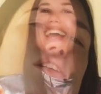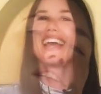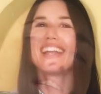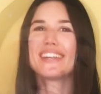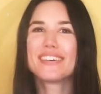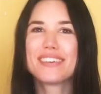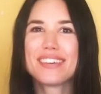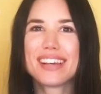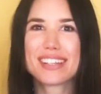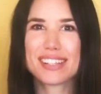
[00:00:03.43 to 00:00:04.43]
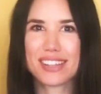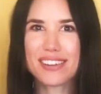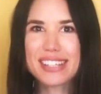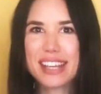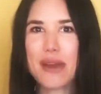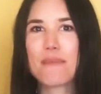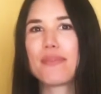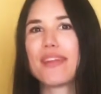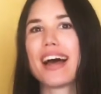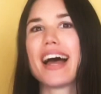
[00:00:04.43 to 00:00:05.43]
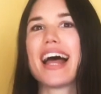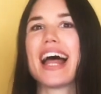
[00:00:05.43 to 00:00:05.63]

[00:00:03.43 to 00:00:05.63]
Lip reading: Hello, here's Doris Kempner,